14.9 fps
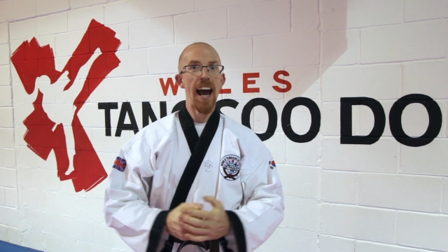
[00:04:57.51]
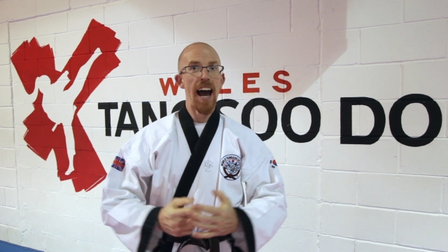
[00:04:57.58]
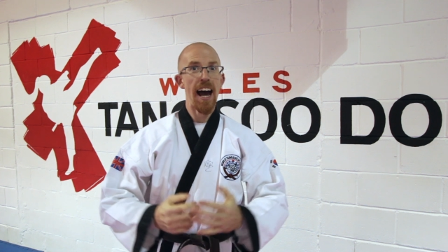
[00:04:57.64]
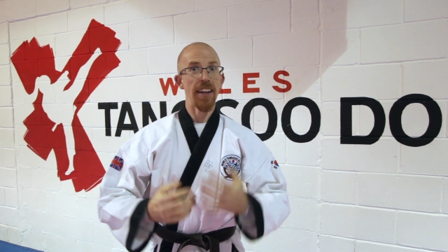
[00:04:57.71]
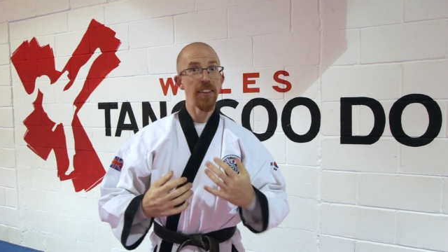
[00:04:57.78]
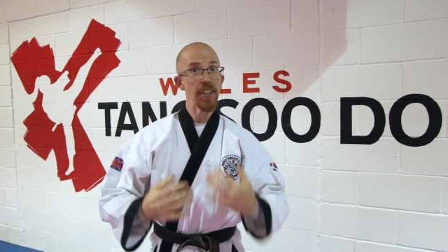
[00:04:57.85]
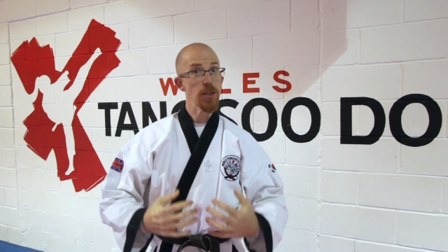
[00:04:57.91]

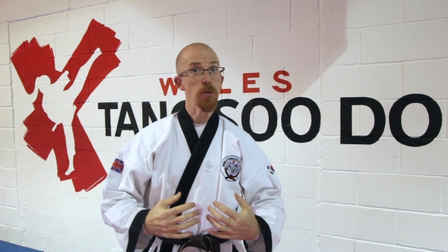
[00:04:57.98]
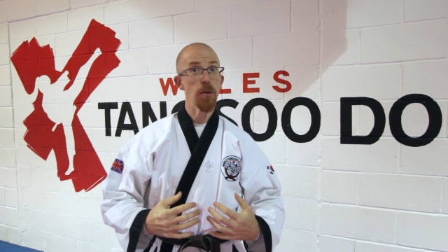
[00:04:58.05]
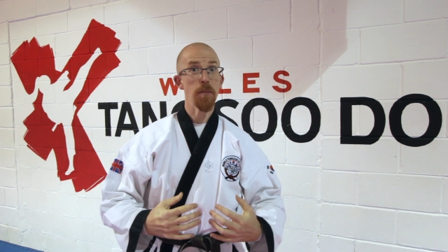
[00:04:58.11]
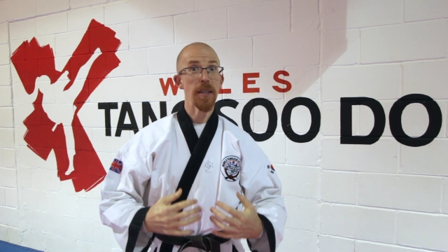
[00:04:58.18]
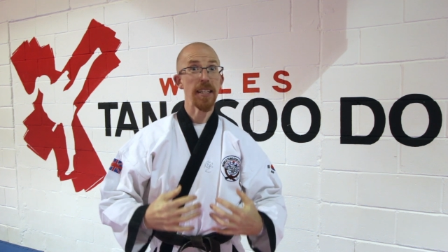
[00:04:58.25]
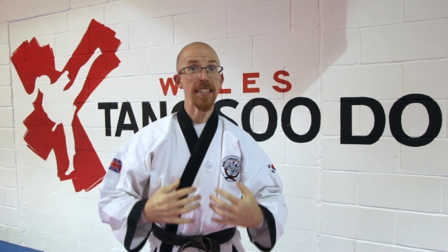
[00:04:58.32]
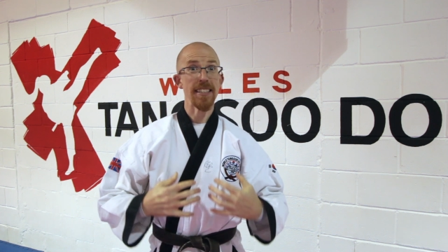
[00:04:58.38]
And this
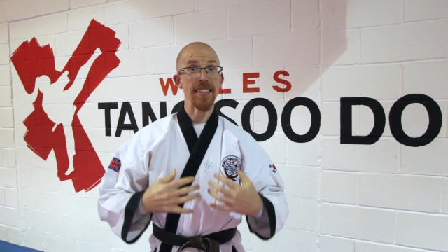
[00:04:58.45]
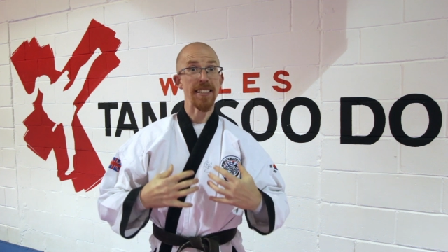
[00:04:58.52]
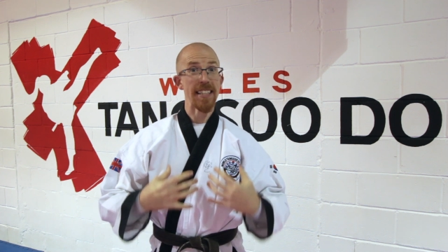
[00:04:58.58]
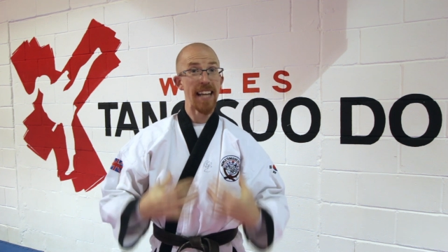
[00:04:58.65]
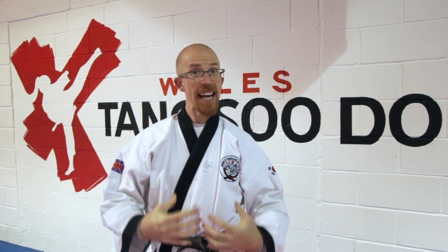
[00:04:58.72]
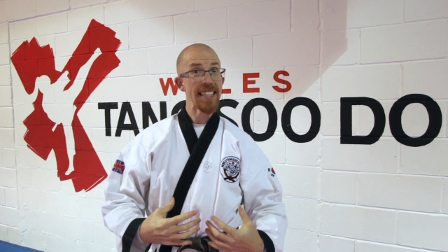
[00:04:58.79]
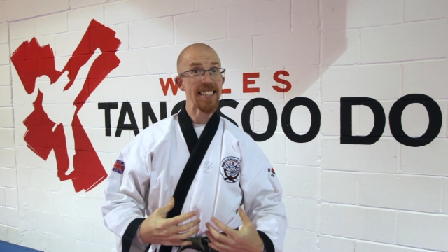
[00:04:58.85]
one, because
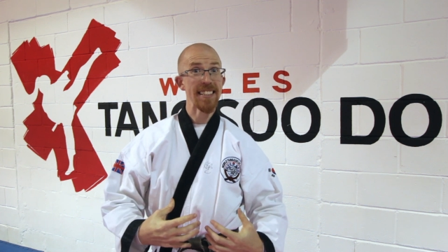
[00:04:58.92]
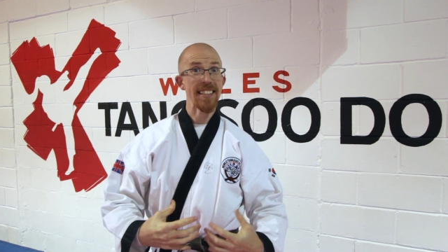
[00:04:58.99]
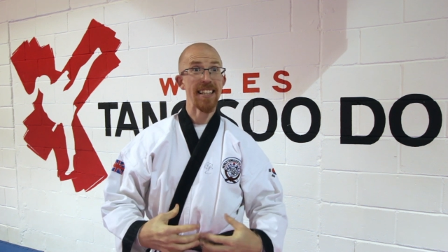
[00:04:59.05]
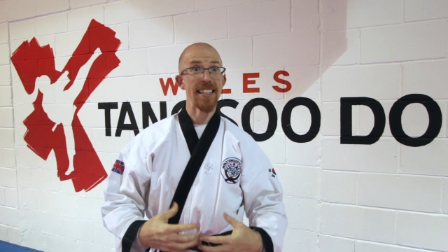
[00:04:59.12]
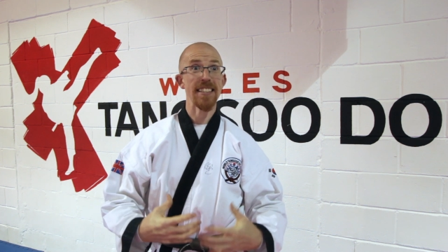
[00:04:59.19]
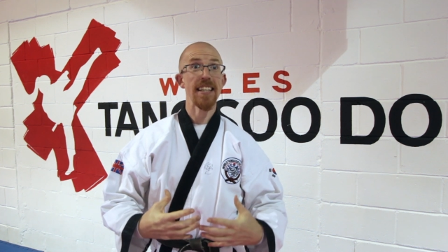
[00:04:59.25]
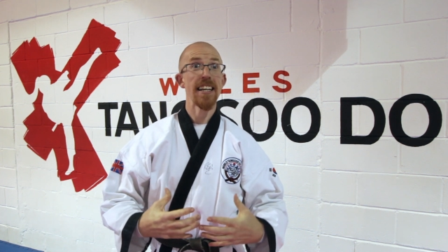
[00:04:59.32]
it's an
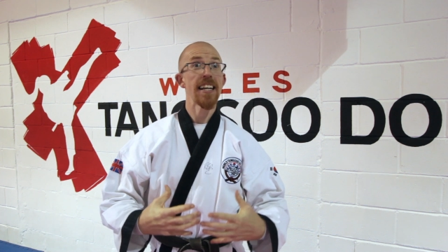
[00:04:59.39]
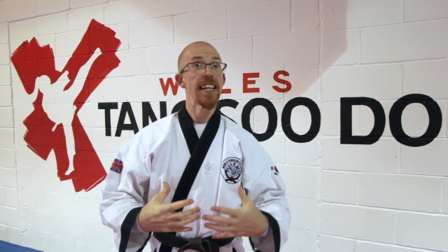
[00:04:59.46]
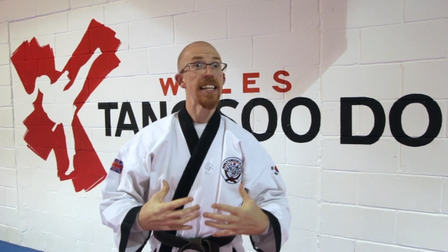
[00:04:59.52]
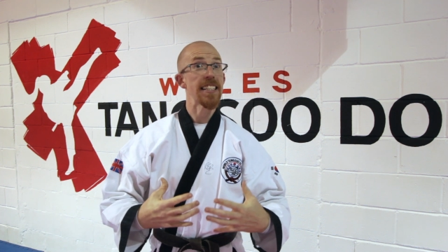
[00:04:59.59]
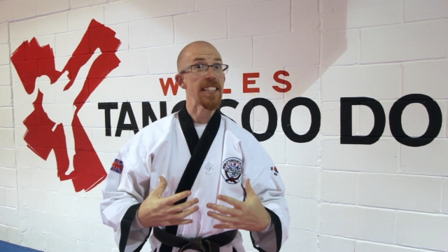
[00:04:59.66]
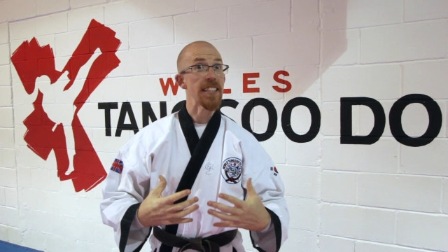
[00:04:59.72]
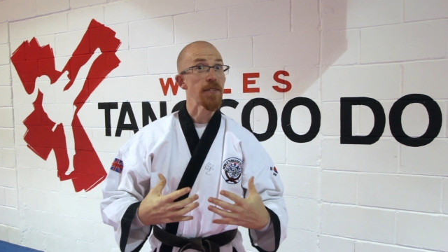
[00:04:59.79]
exercise,
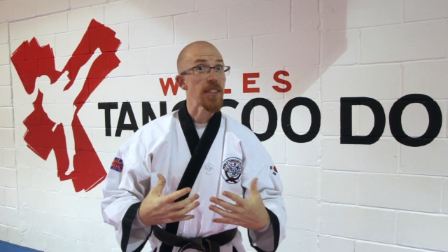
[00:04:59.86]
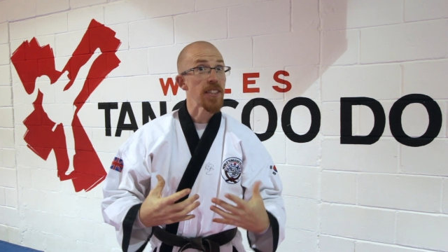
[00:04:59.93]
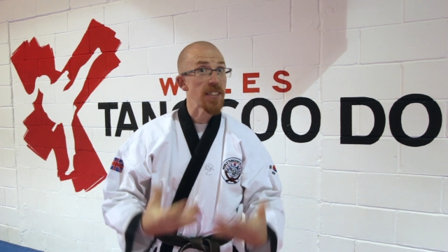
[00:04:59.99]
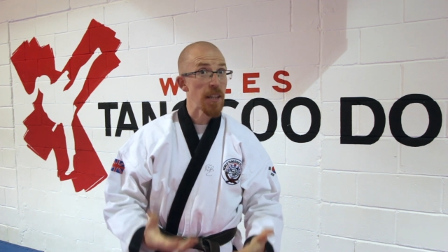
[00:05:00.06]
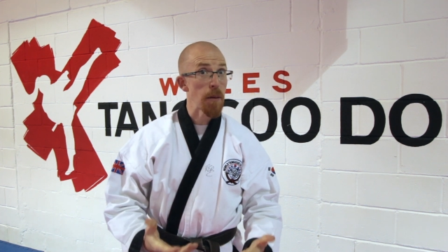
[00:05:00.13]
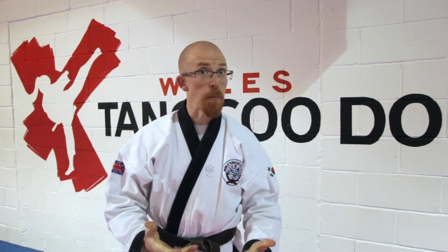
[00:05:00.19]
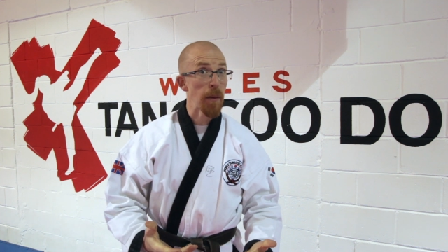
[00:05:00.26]
is even
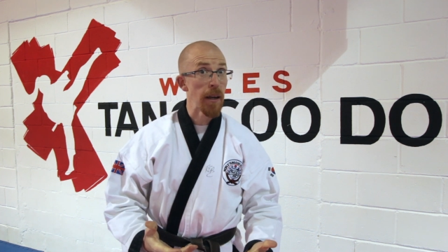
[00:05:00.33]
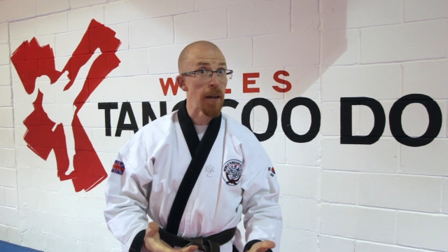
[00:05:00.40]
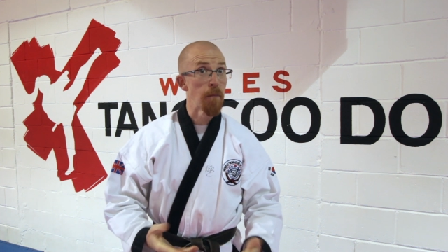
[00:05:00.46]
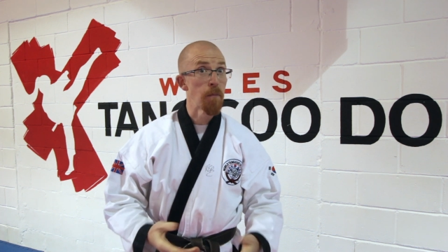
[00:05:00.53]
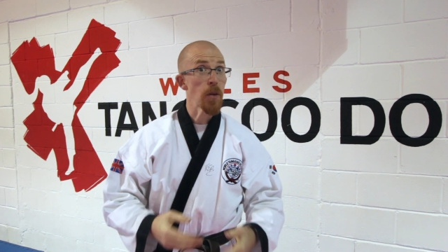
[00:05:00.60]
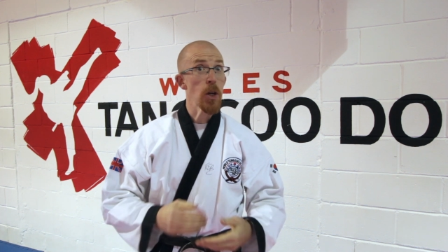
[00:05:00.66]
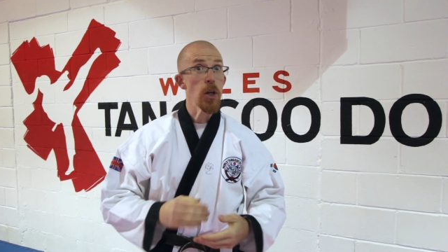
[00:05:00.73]
simpler.
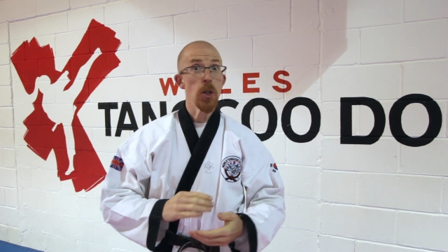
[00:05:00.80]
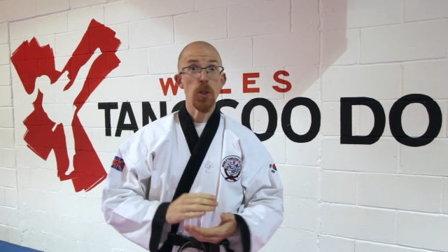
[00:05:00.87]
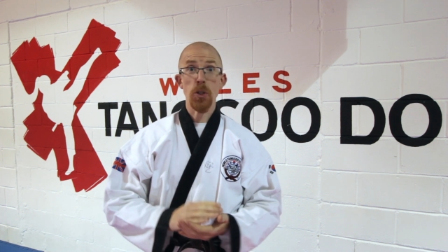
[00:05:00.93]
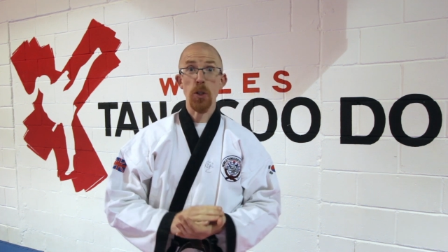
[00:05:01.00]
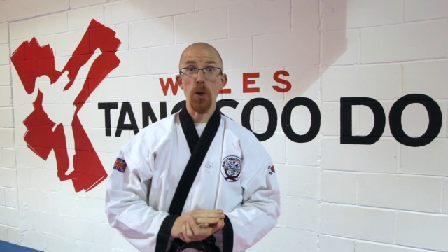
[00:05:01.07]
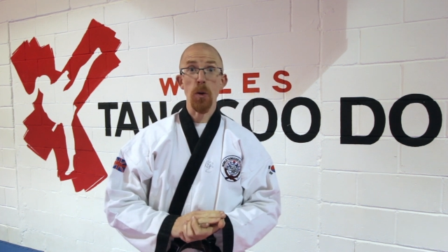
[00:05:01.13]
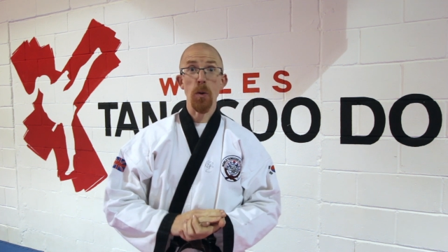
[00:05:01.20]

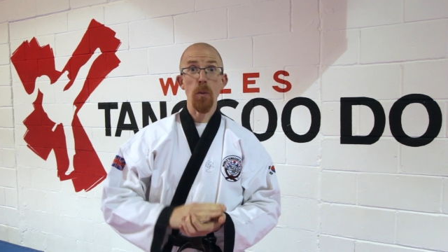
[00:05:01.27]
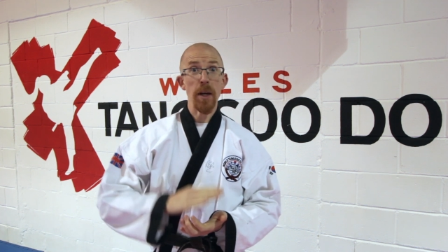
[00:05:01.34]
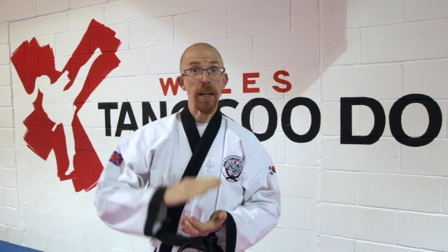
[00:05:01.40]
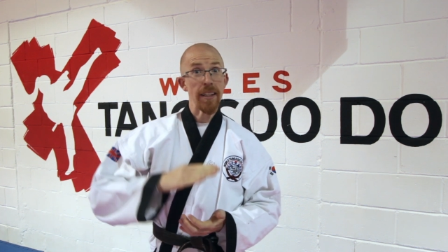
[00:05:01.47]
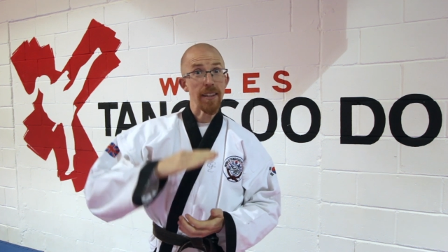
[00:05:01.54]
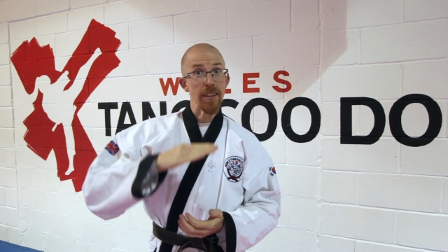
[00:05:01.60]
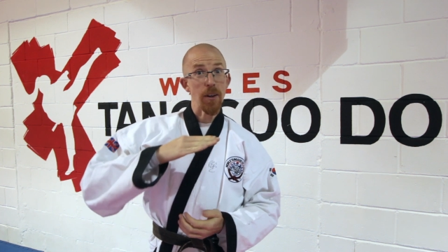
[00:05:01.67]
So we're
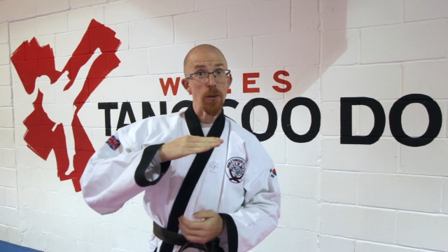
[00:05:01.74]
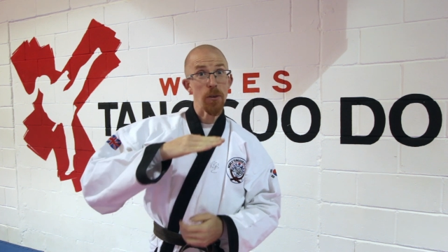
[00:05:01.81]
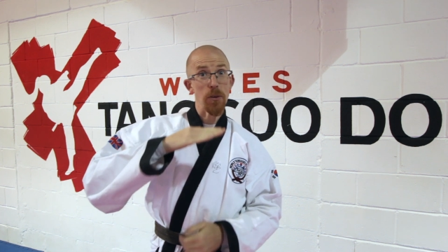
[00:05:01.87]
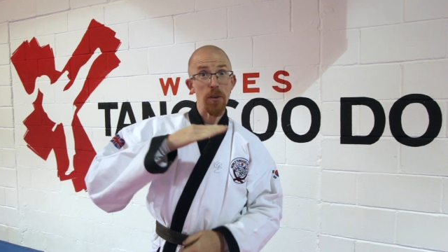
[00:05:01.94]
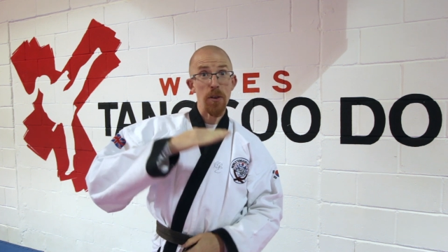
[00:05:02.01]
going to go through the